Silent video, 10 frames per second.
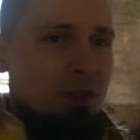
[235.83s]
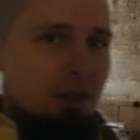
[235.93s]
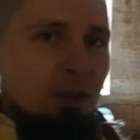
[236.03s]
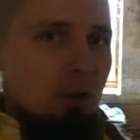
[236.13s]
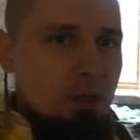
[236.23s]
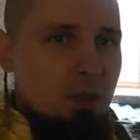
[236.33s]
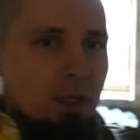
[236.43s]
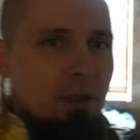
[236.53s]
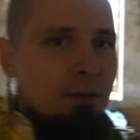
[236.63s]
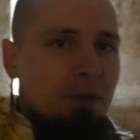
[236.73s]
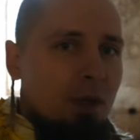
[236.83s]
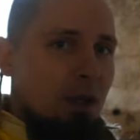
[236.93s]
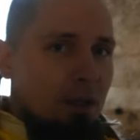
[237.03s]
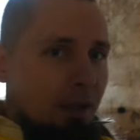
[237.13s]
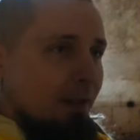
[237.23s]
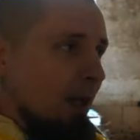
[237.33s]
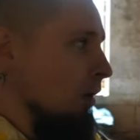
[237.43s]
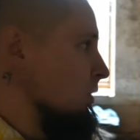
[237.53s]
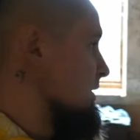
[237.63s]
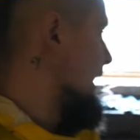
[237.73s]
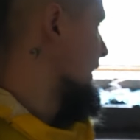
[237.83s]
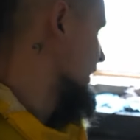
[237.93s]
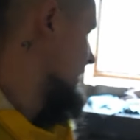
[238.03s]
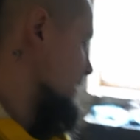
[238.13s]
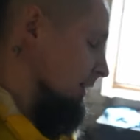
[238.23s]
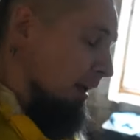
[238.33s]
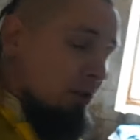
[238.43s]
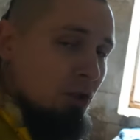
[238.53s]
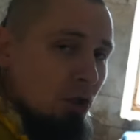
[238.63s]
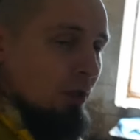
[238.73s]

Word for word: and they also have like the outside cage,